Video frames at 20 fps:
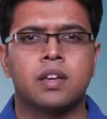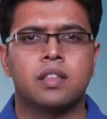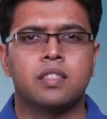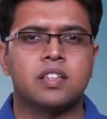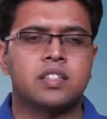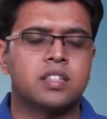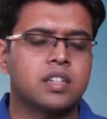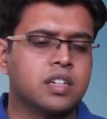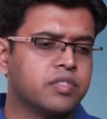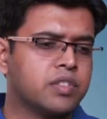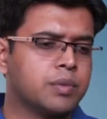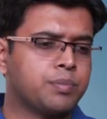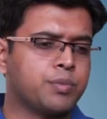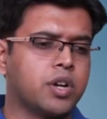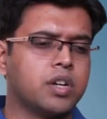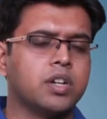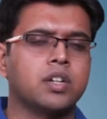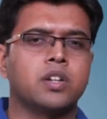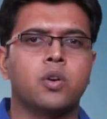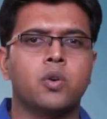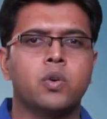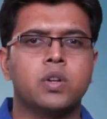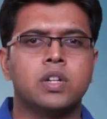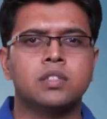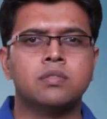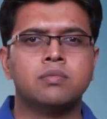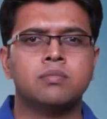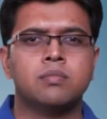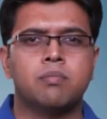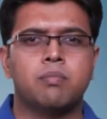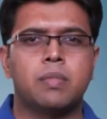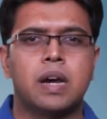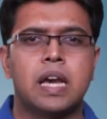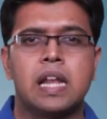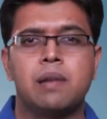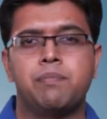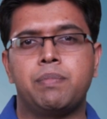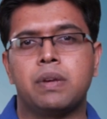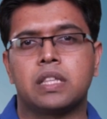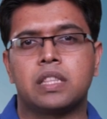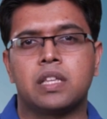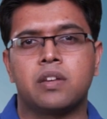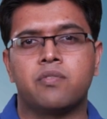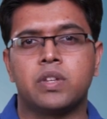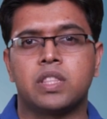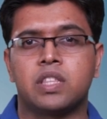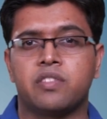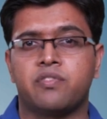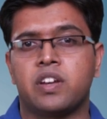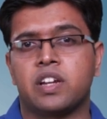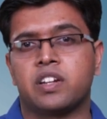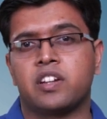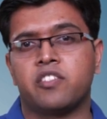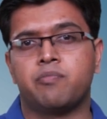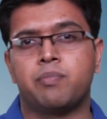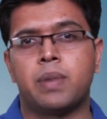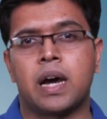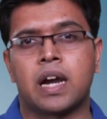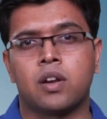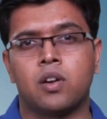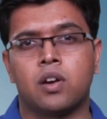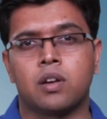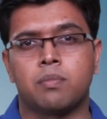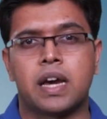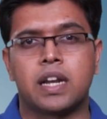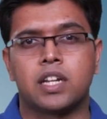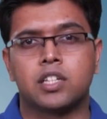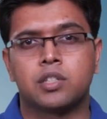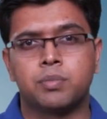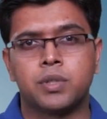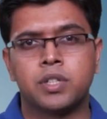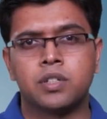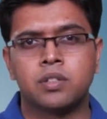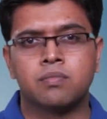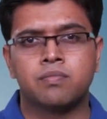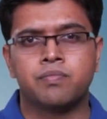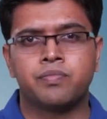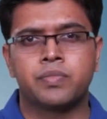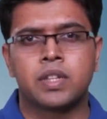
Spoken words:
They serve the product owner by helping them with effective backlog management.